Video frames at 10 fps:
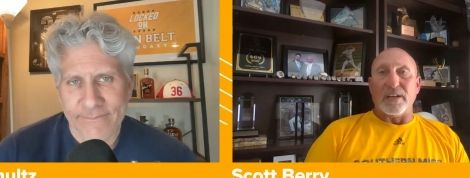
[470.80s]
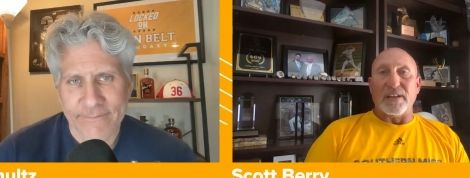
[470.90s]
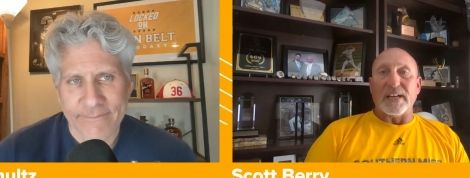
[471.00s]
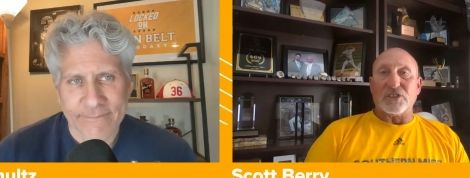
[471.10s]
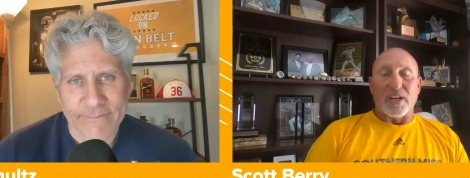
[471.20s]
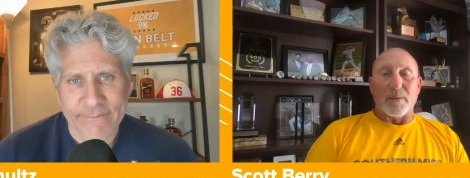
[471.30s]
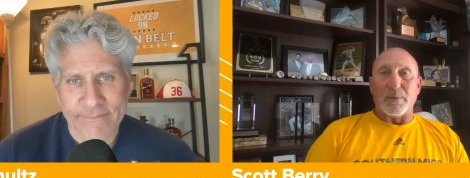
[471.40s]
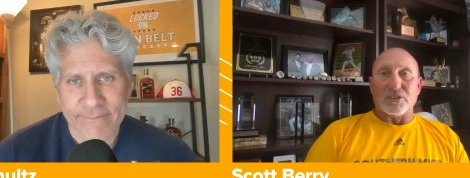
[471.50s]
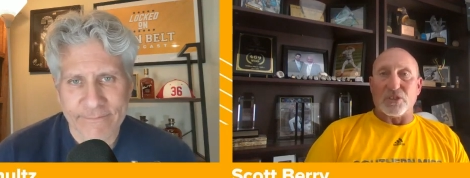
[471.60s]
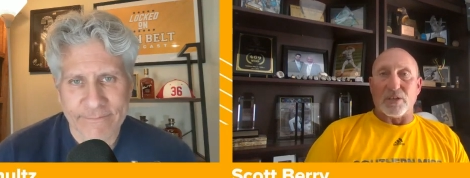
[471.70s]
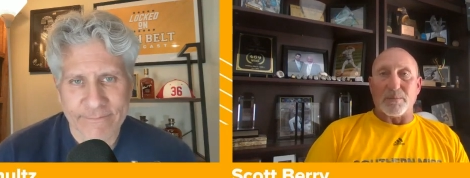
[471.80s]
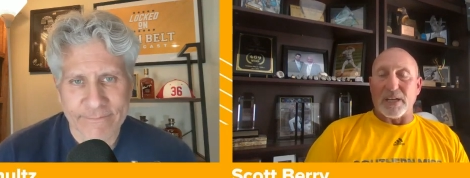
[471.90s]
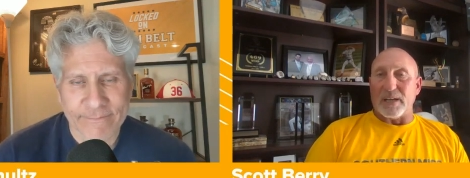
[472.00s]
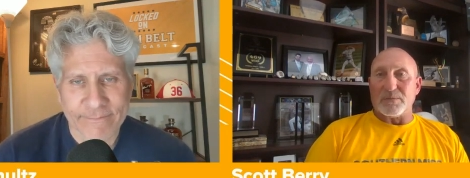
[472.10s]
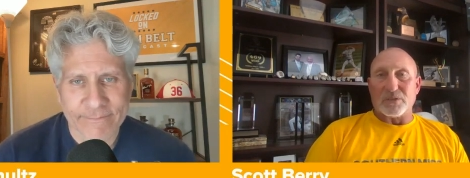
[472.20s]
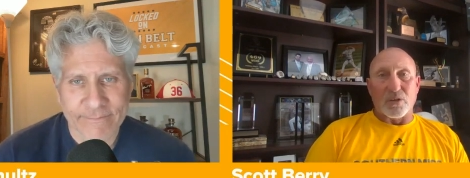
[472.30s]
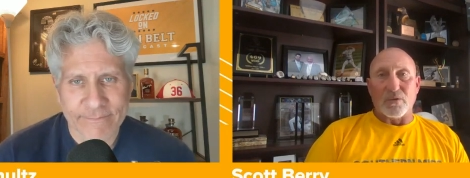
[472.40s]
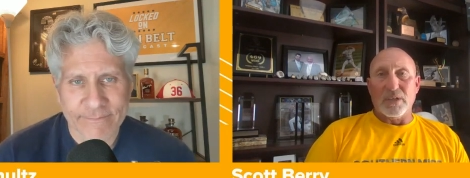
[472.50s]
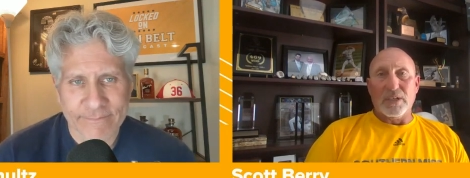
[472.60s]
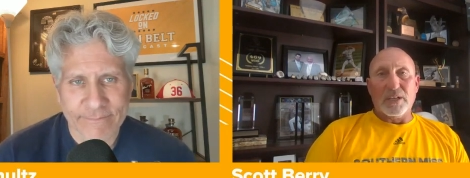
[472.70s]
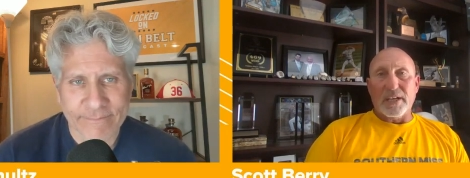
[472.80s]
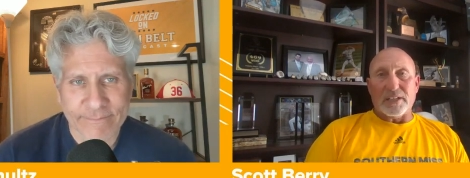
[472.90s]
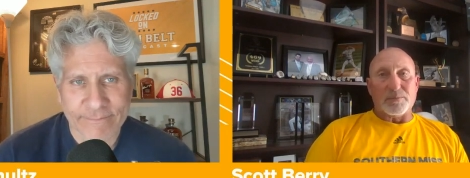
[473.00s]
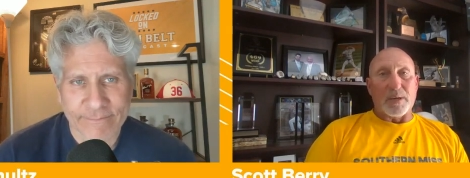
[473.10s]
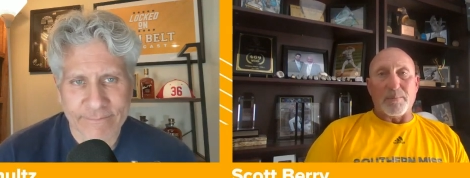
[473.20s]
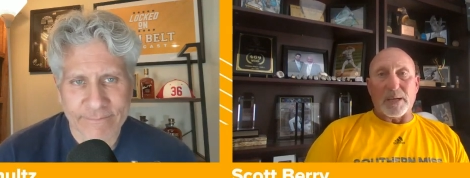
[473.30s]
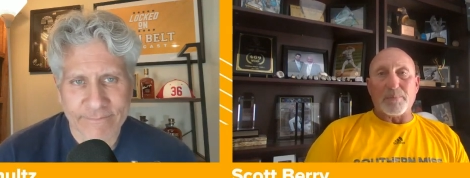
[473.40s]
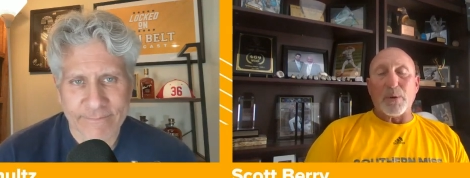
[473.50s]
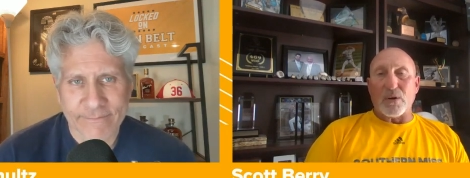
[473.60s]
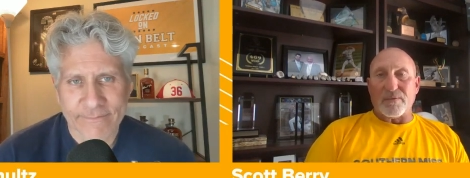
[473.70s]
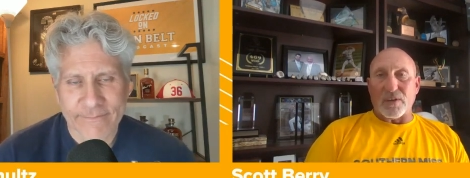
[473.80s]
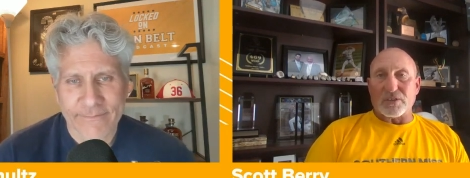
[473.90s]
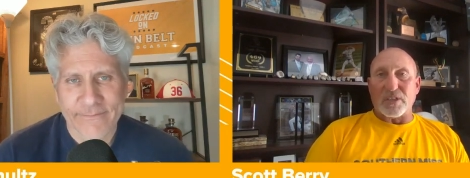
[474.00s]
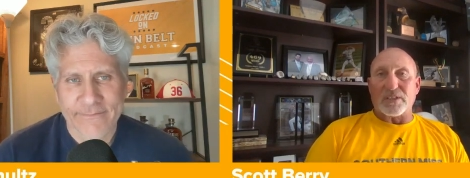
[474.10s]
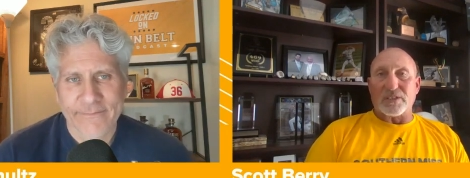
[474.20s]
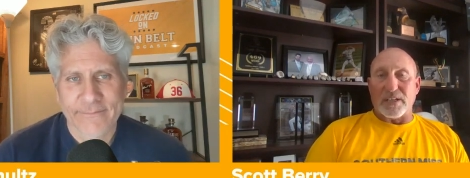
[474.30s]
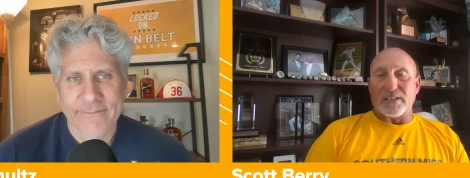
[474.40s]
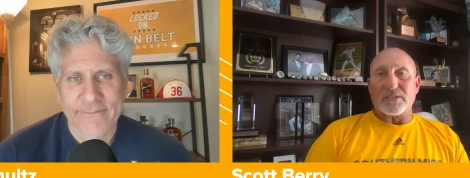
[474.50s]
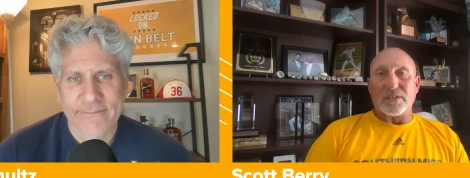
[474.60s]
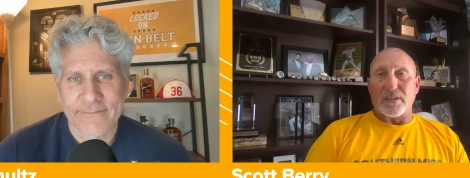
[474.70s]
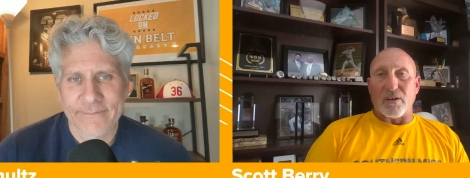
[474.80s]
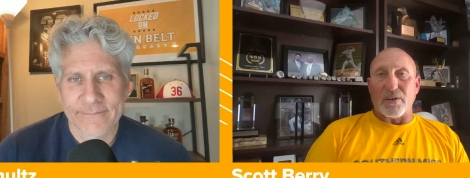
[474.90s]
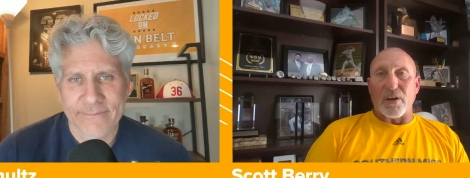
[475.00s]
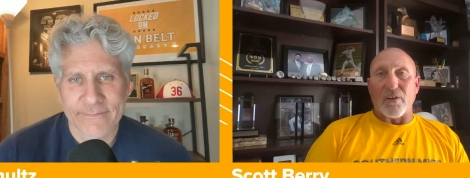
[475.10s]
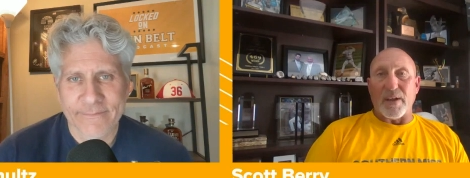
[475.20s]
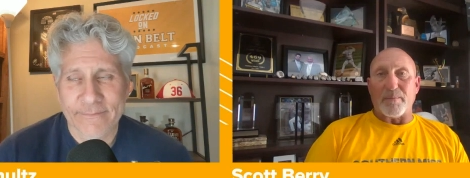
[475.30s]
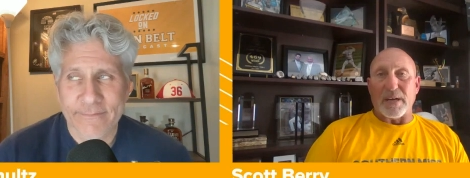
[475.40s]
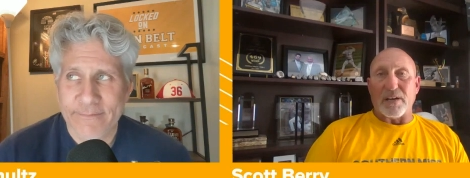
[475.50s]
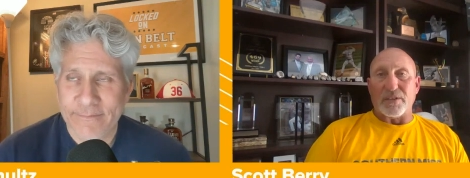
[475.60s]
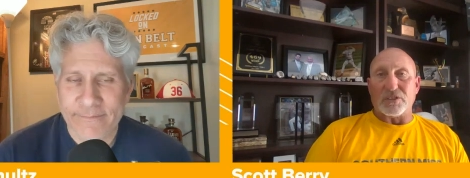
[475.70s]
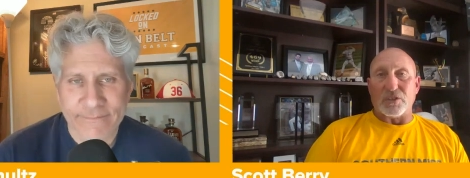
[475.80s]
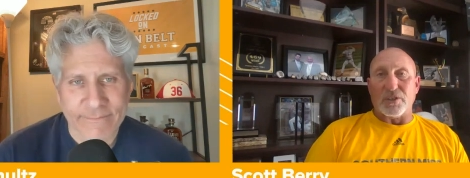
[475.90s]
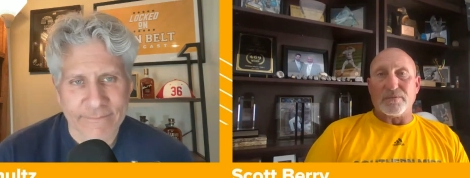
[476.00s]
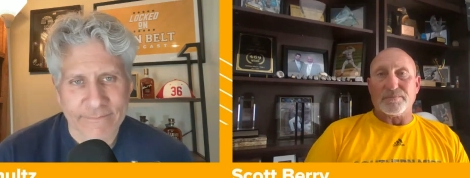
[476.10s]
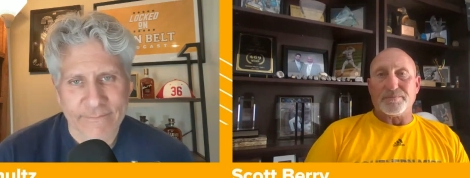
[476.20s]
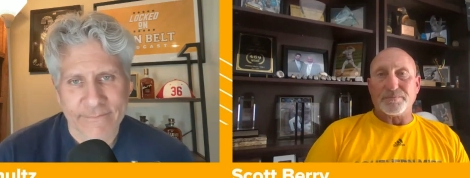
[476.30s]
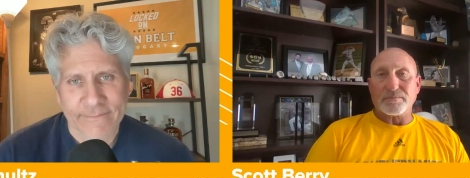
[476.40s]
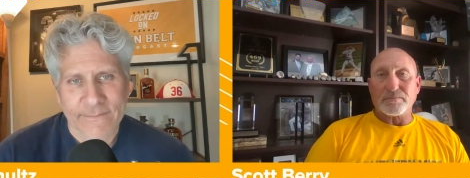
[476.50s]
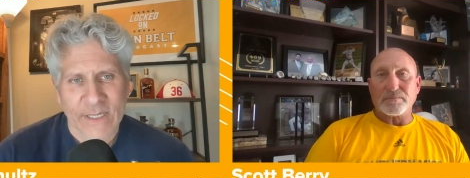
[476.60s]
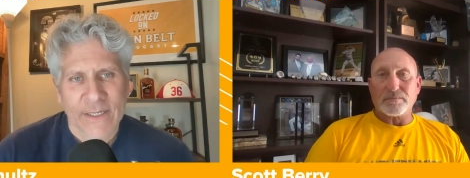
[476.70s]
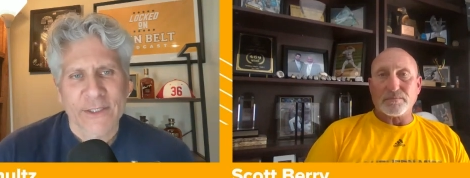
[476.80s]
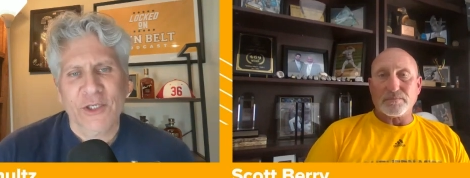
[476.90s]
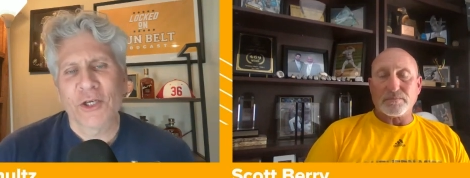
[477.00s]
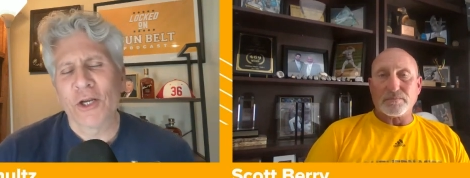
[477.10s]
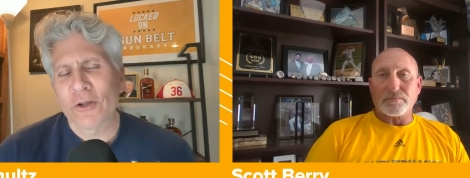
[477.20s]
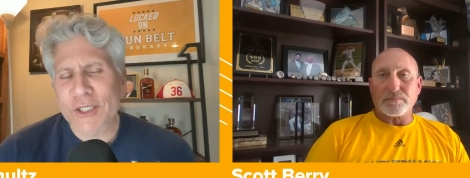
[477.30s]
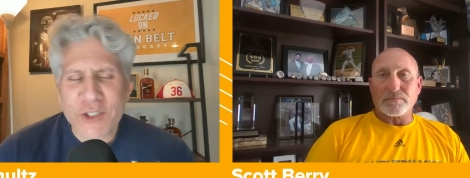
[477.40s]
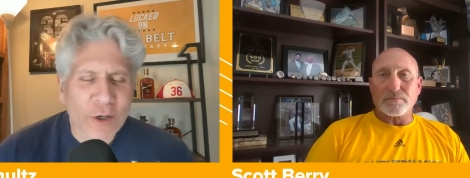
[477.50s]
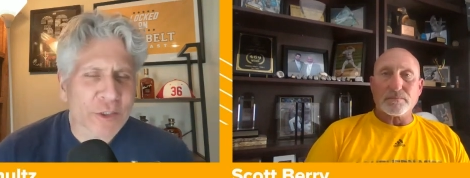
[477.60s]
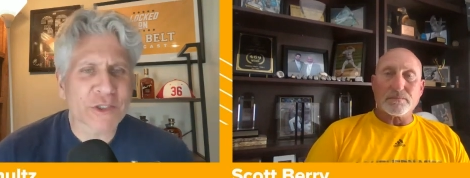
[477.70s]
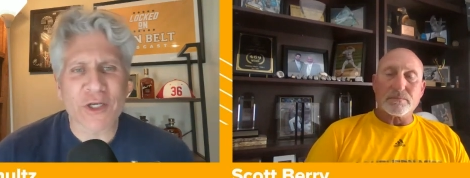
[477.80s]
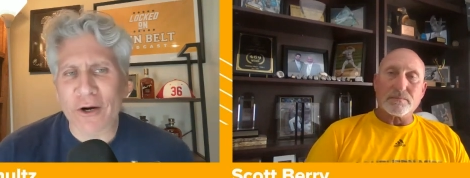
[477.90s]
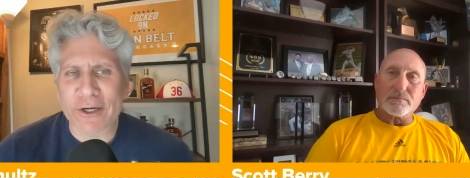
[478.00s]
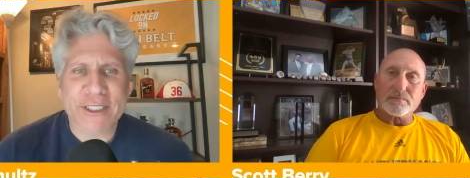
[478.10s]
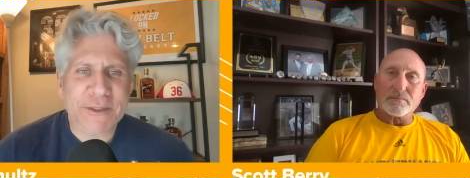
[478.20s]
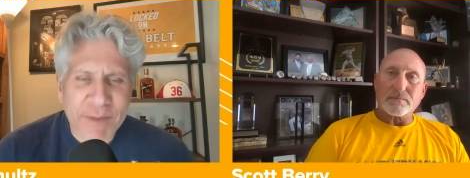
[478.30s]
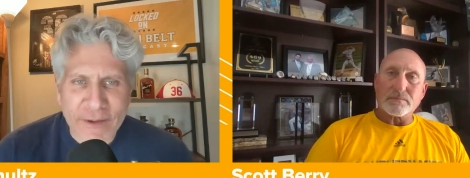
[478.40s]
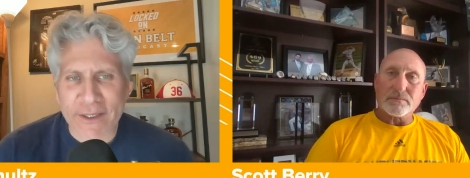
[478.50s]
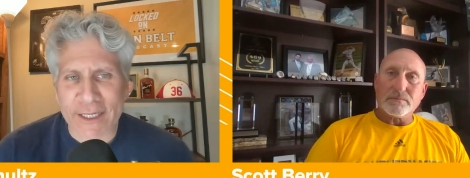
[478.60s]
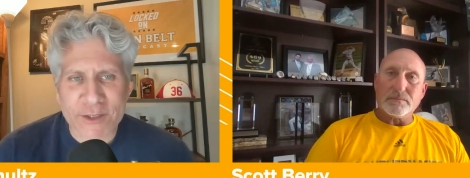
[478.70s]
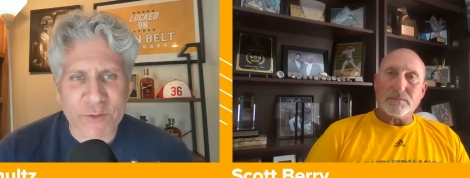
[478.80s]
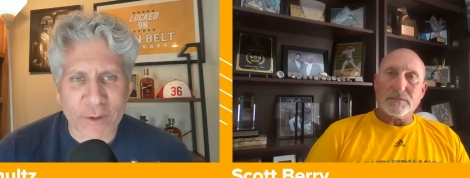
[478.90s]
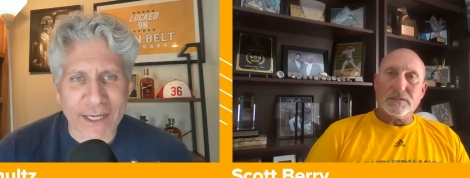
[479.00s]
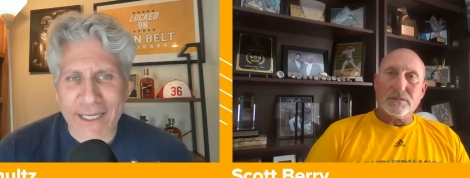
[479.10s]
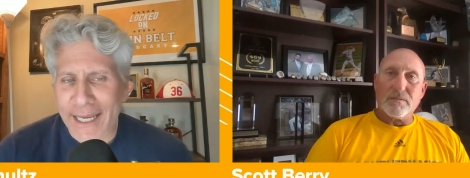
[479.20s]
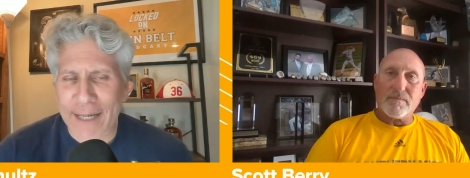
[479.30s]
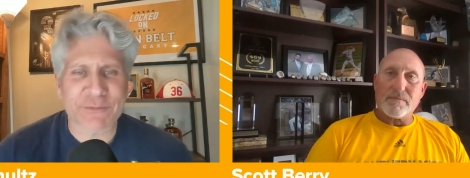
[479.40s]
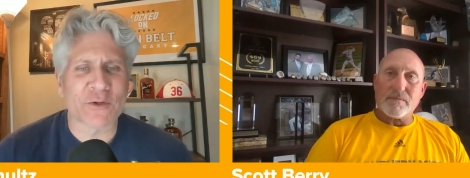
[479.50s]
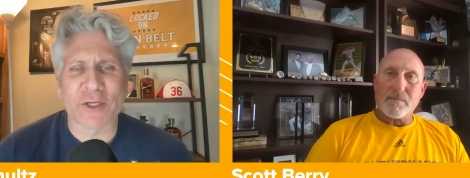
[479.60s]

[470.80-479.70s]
Speaker 1: in that championship game so he's been a big part of our success on on that mound this year
Speaker 2: so you know these coaches are experienced when he absolutely